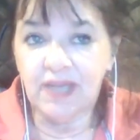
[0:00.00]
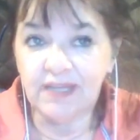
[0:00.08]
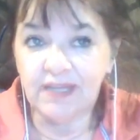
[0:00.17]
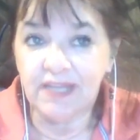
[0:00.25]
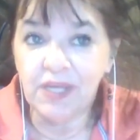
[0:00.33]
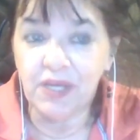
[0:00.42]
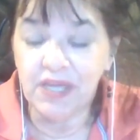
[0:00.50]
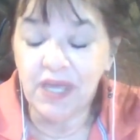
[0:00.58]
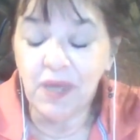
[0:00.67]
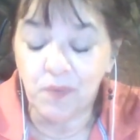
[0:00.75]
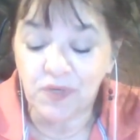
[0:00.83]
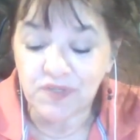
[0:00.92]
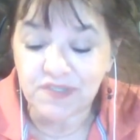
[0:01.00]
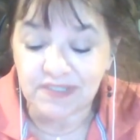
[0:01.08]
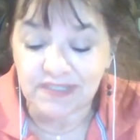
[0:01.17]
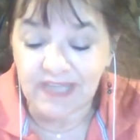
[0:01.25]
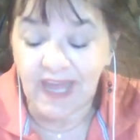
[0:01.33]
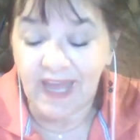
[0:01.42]
and he was
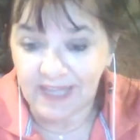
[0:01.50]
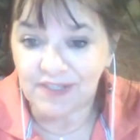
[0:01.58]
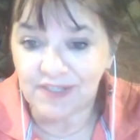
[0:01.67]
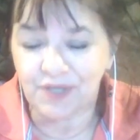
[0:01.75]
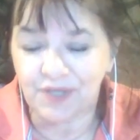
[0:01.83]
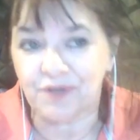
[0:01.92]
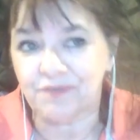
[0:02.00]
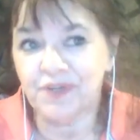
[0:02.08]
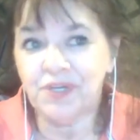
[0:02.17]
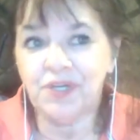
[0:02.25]
the head of